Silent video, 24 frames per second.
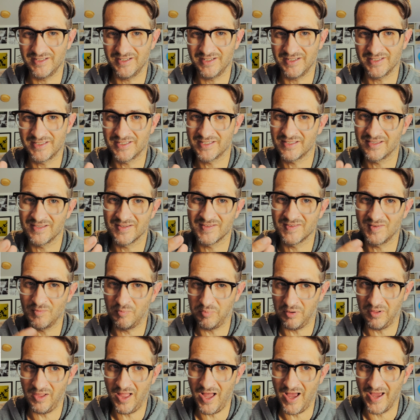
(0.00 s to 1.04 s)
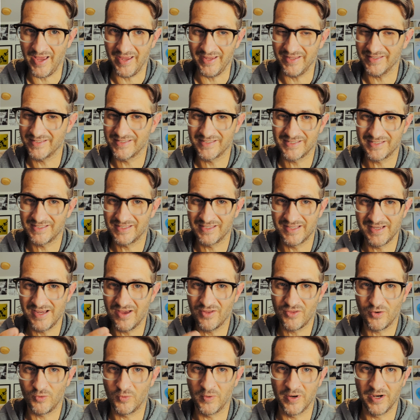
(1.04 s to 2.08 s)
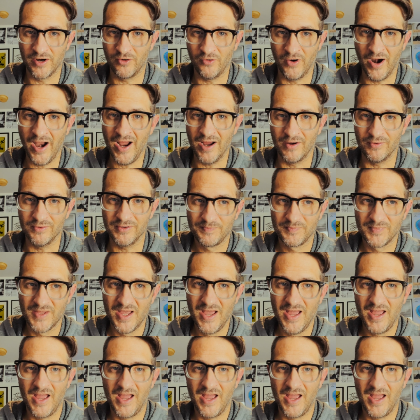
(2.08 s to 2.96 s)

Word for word: It's the supply. It's the other way around.